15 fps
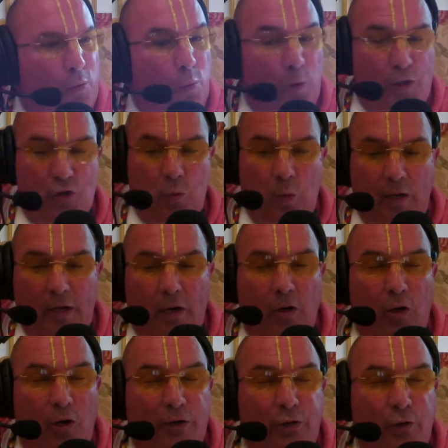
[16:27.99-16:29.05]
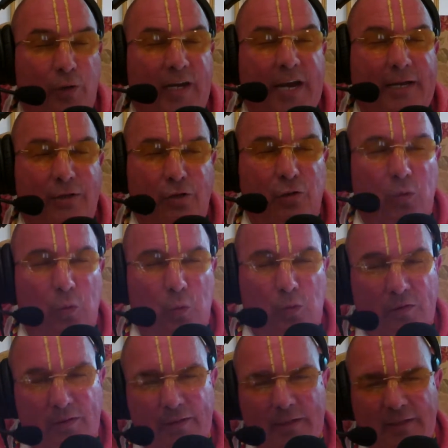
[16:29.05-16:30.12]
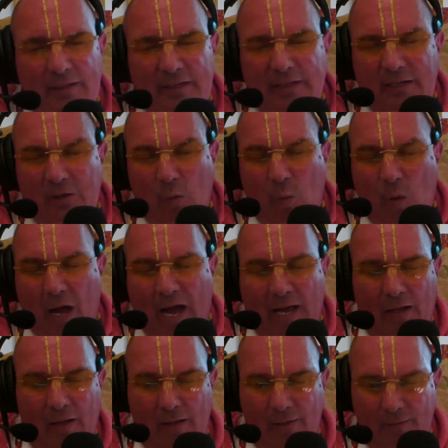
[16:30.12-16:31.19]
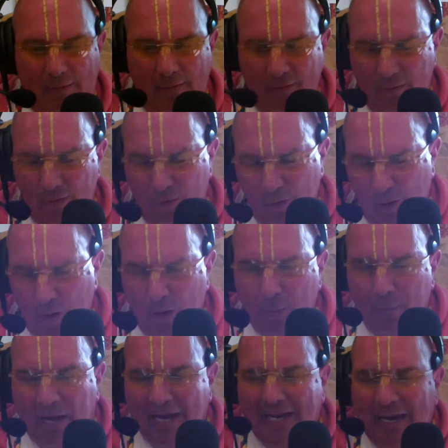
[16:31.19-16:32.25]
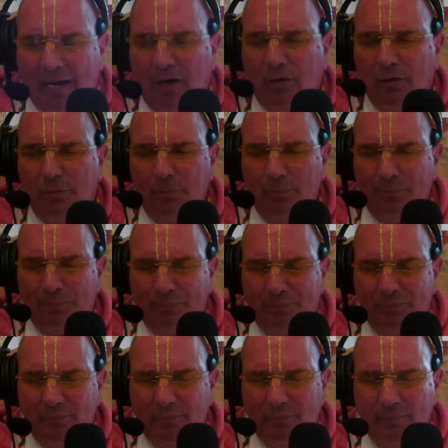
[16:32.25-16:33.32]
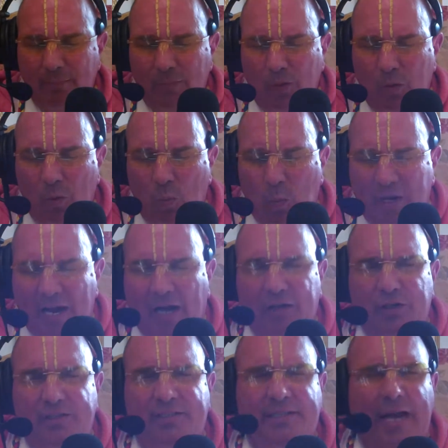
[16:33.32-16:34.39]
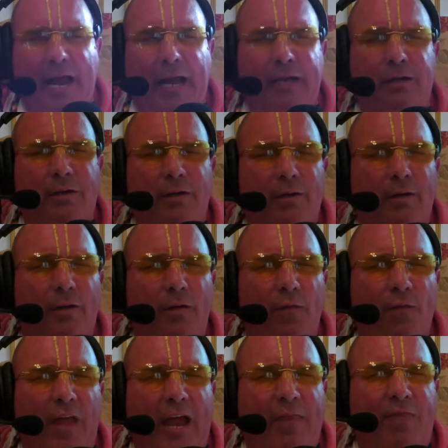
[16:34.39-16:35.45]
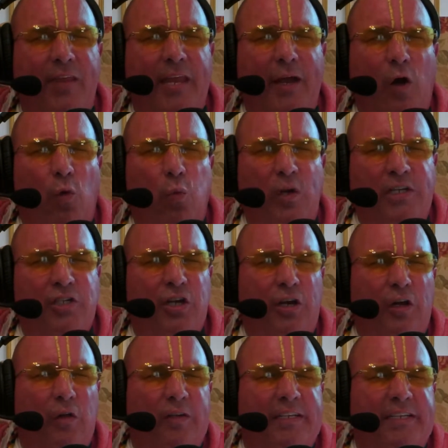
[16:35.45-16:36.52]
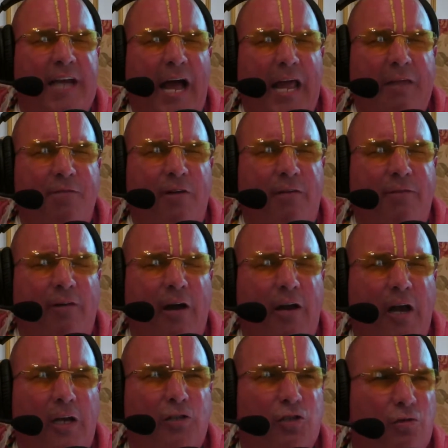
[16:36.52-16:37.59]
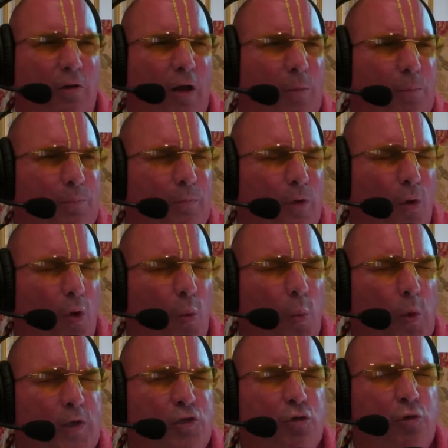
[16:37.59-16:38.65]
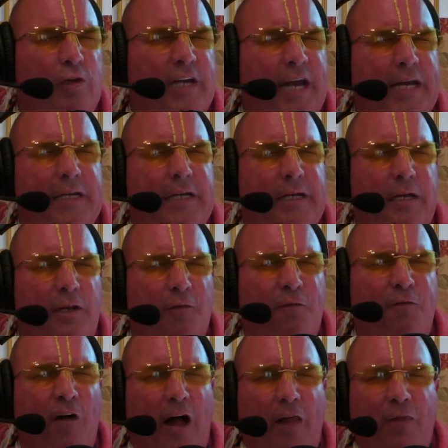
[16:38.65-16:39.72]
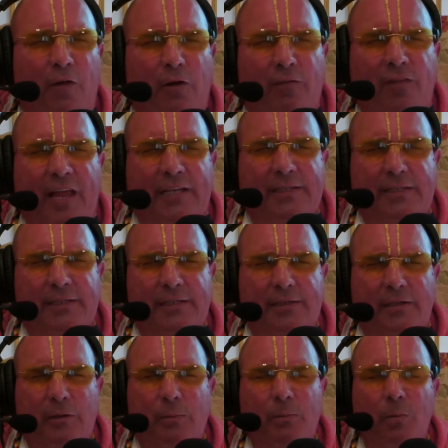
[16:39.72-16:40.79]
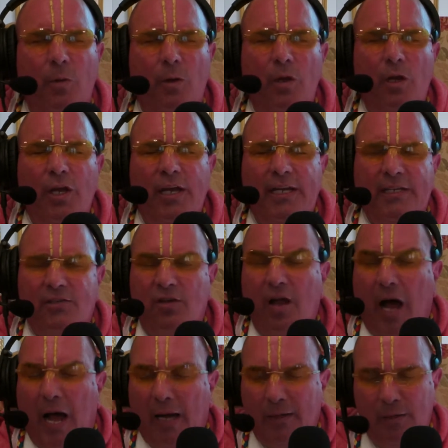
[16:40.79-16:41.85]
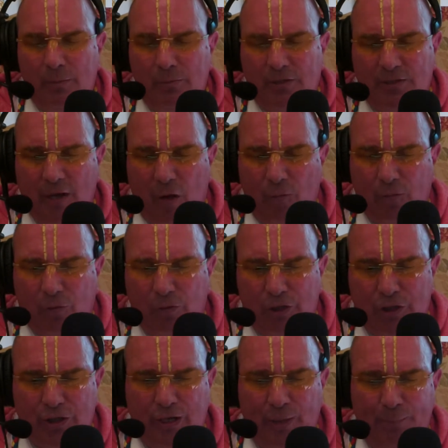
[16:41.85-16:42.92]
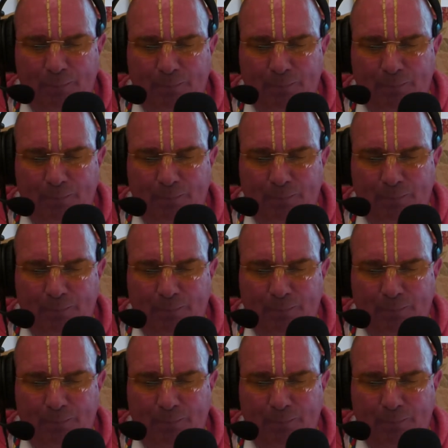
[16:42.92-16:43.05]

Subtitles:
which we are going to get to in a little while. But here we understand that the original Daiva Varnashram was created, the father of that system is God himself, Krishna.